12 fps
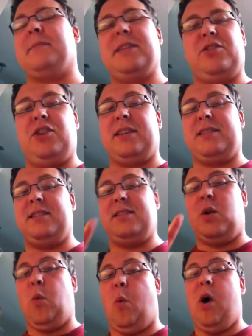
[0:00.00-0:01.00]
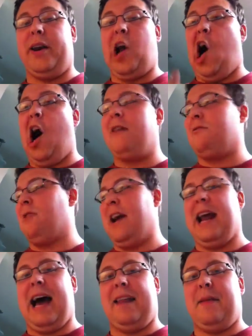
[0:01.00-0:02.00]
My suggestion is eat one hot
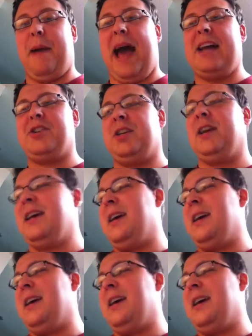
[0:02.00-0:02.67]
right out of the batch